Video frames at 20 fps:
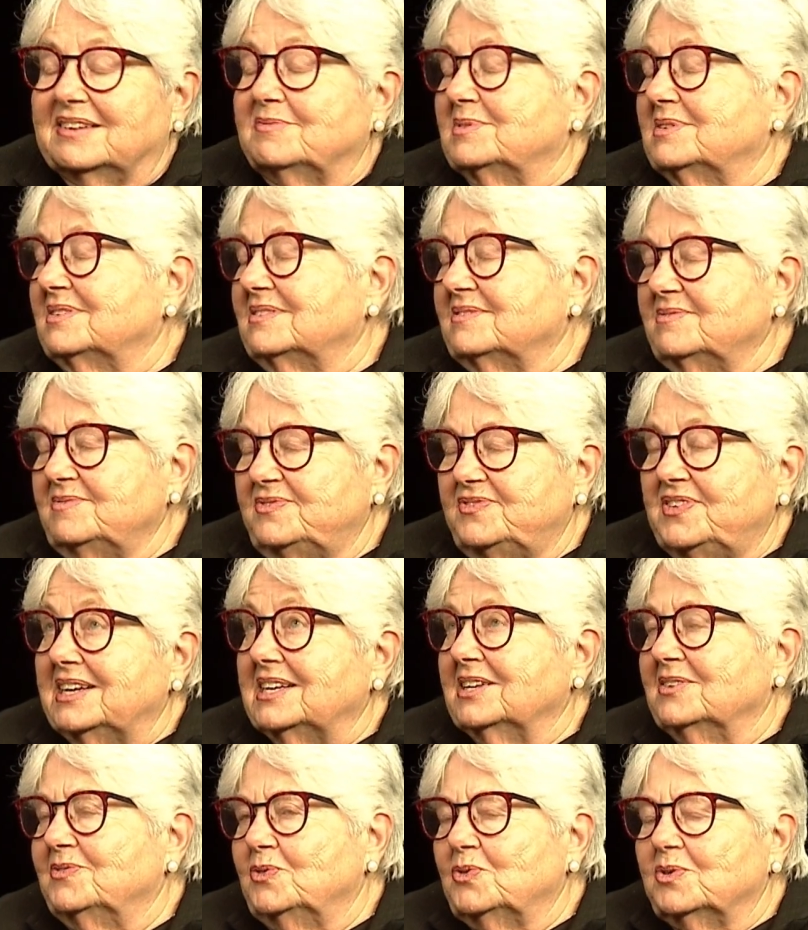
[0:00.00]
been
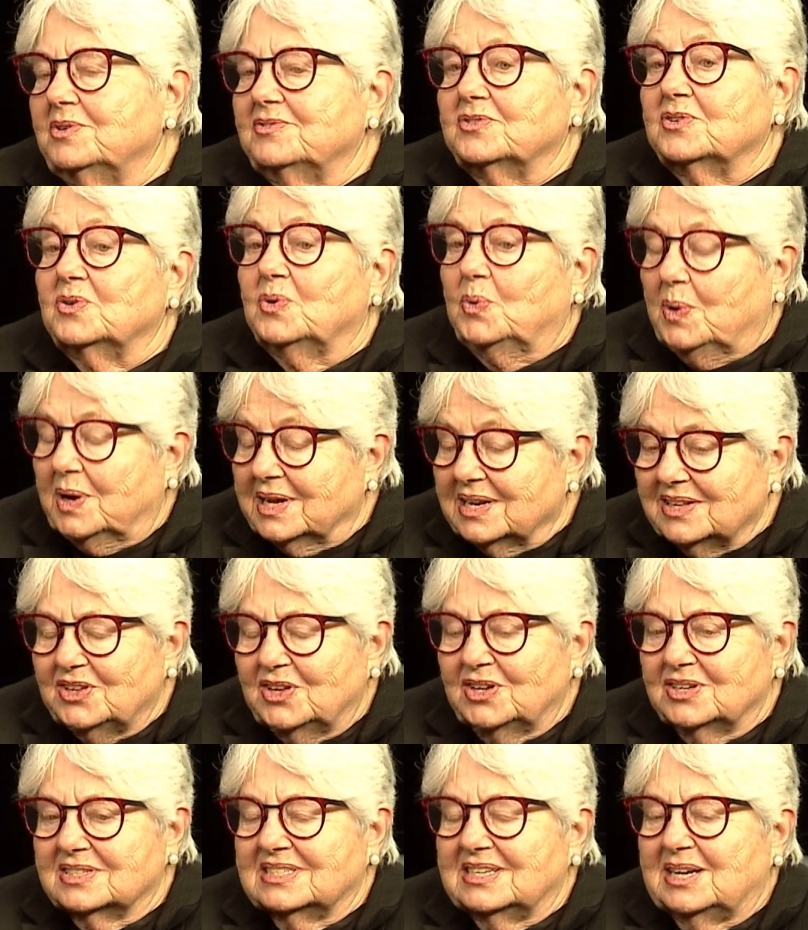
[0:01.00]
fighting for quite a
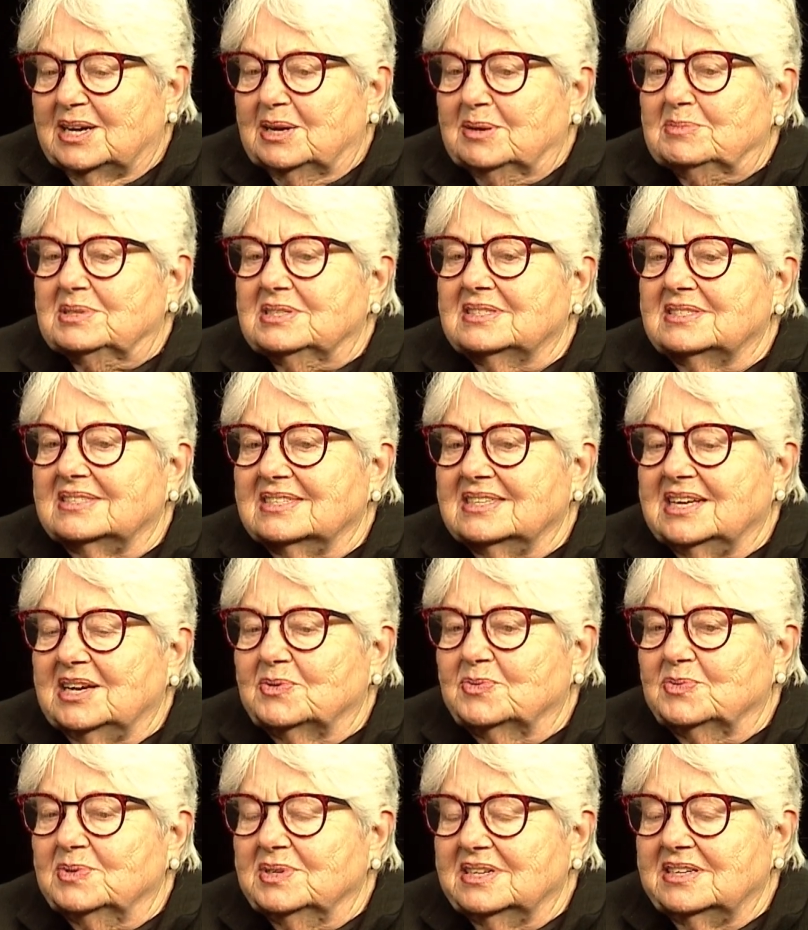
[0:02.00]
long time, is to get
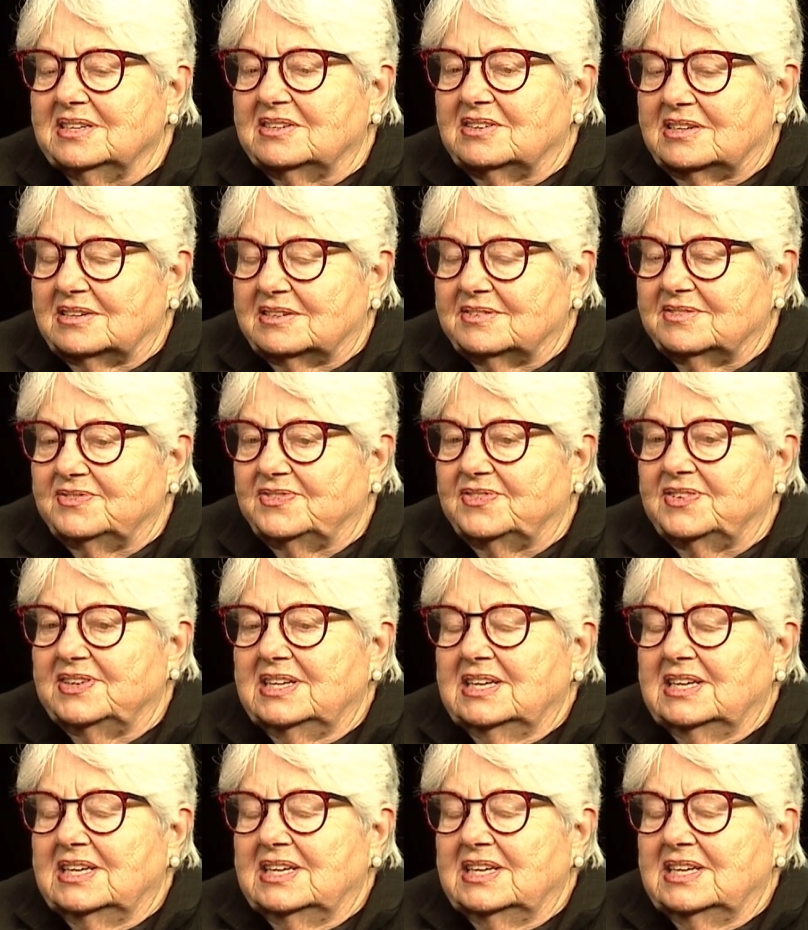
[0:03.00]
rid of,